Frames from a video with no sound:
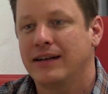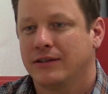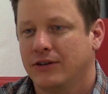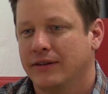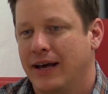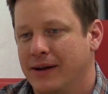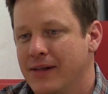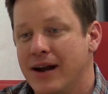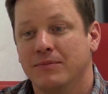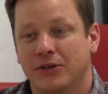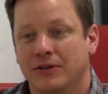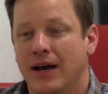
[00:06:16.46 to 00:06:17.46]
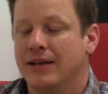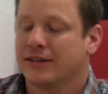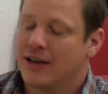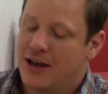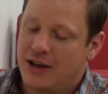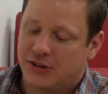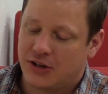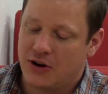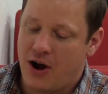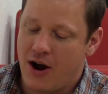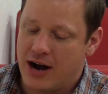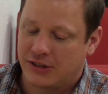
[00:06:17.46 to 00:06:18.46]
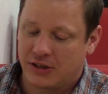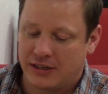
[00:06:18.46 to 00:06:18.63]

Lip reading: I get told that a lot. I'm too nice. So all right.